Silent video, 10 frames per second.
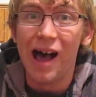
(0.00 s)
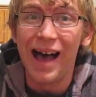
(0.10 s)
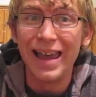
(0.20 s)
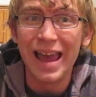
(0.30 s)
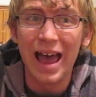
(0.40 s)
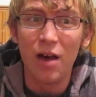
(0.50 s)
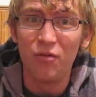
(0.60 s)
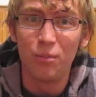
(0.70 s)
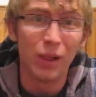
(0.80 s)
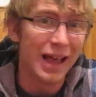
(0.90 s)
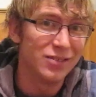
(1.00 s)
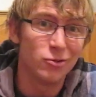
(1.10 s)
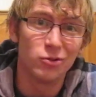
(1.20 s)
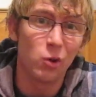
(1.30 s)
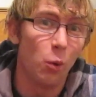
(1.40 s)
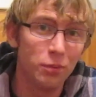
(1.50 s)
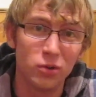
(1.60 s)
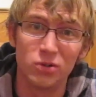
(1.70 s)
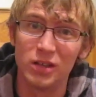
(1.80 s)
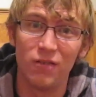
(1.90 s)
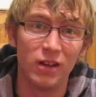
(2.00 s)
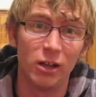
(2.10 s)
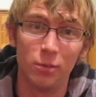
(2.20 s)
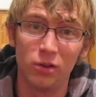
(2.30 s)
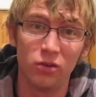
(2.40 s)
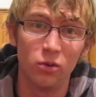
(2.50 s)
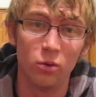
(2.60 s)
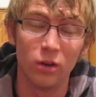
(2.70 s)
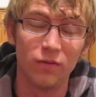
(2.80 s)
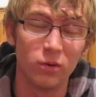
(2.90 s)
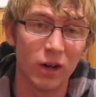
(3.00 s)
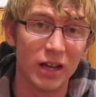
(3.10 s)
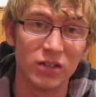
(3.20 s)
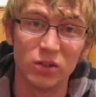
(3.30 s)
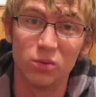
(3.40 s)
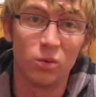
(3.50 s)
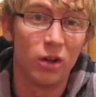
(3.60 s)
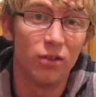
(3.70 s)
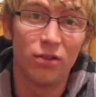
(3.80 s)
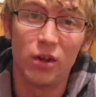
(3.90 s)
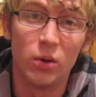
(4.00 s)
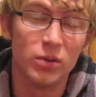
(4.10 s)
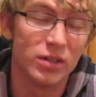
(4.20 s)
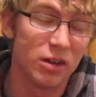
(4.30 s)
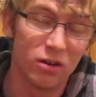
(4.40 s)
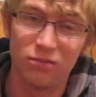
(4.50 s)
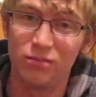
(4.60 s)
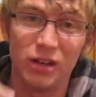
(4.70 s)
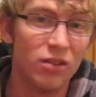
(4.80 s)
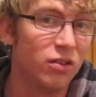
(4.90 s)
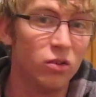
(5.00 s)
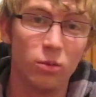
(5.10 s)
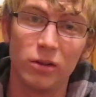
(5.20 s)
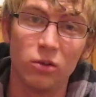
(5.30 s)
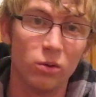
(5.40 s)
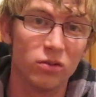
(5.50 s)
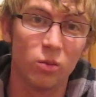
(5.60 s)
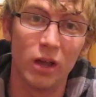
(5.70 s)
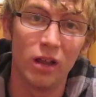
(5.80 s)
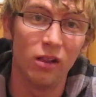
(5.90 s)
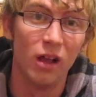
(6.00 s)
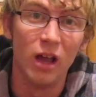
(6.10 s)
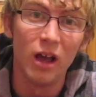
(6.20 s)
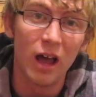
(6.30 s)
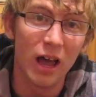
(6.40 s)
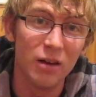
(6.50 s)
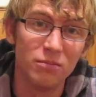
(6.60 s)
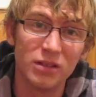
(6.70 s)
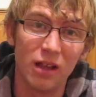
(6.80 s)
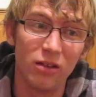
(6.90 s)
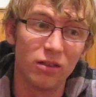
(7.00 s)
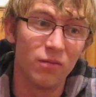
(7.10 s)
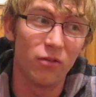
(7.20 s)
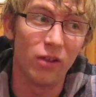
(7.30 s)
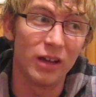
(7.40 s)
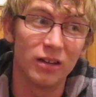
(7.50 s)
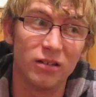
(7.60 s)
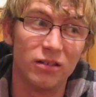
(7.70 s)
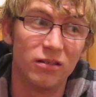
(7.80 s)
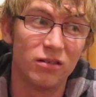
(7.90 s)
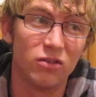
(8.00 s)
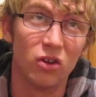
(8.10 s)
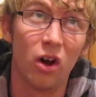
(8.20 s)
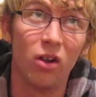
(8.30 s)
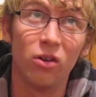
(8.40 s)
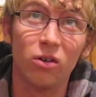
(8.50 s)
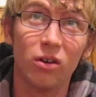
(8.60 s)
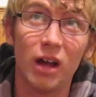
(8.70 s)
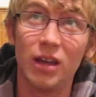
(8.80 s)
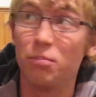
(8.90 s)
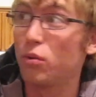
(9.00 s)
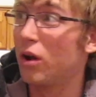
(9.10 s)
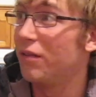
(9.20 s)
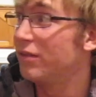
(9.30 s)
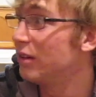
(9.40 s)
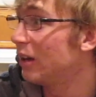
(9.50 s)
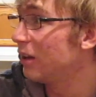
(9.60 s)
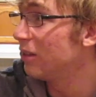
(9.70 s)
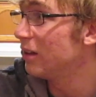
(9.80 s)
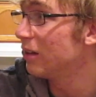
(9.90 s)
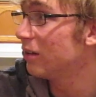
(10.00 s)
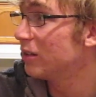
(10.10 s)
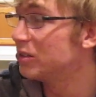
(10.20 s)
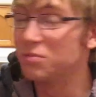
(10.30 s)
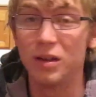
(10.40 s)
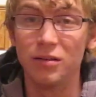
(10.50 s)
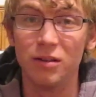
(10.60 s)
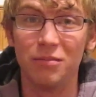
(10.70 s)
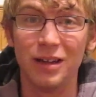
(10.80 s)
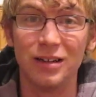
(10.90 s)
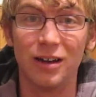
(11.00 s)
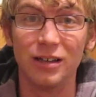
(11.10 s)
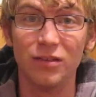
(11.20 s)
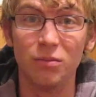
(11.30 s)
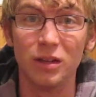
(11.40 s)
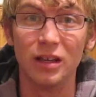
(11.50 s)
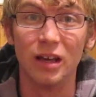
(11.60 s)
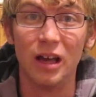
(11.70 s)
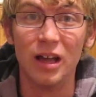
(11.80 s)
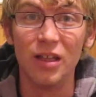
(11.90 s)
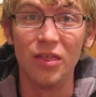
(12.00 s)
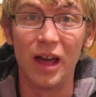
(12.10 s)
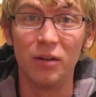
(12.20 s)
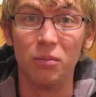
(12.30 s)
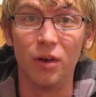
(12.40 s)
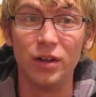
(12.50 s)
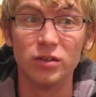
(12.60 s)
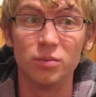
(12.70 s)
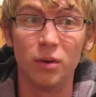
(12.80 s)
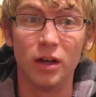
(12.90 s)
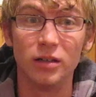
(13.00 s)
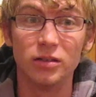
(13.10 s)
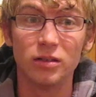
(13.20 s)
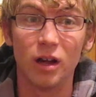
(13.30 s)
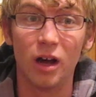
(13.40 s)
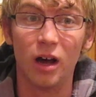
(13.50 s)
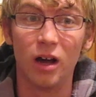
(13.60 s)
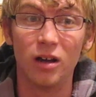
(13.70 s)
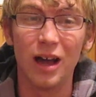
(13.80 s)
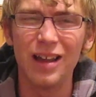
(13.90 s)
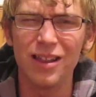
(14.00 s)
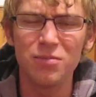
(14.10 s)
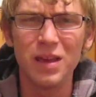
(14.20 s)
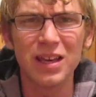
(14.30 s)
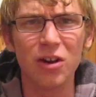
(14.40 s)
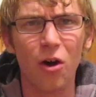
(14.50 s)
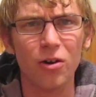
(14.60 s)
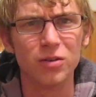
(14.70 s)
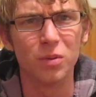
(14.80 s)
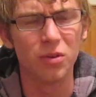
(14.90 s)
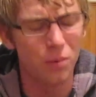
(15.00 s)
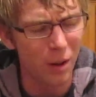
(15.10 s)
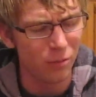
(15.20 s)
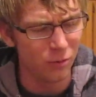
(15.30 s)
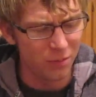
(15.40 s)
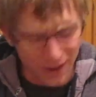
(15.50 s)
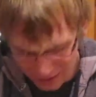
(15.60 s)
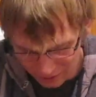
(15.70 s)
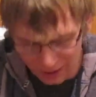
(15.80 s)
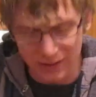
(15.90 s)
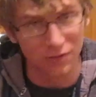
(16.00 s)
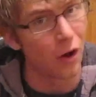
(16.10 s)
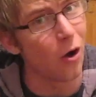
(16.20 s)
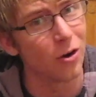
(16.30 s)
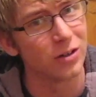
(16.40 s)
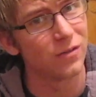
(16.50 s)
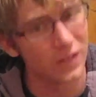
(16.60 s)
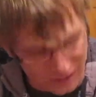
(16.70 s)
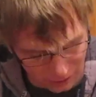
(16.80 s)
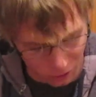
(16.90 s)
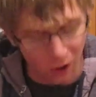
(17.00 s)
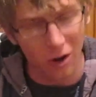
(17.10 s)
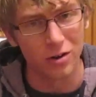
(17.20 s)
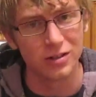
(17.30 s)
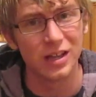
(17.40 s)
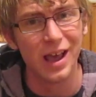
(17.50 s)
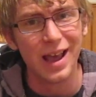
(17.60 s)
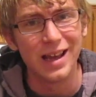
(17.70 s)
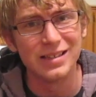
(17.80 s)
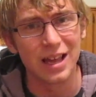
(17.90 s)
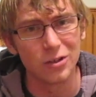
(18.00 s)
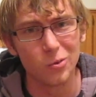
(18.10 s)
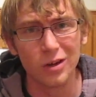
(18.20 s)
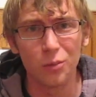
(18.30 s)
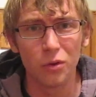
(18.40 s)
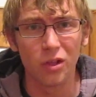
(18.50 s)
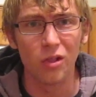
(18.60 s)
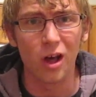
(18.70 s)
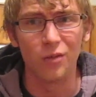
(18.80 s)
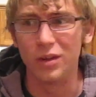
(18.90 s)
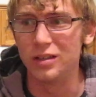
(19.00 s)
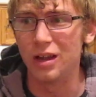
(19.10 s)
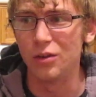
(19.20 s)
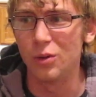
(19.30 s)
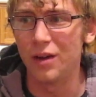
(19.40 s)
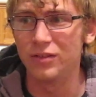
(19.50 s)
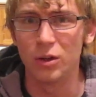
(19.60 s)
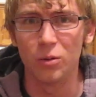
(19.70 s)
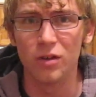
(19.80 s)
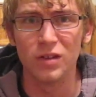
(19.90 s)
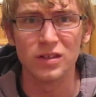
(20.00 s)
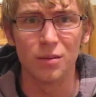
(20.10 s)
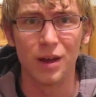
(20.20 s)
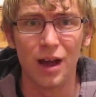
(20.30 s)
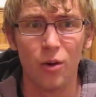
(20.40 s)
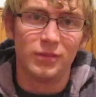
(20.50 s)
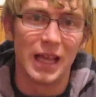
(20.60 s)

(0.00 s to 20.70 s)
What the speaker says: I have plaster sculptures available too if you guys want those. They're in the doobly-doo as well. I'm selling them for like $1 at profit, I think. It might not even be that much, but I like making art. But the problem with making lots of art, physical art, is that you end up with a lot of it and you have to get rid of it somehow.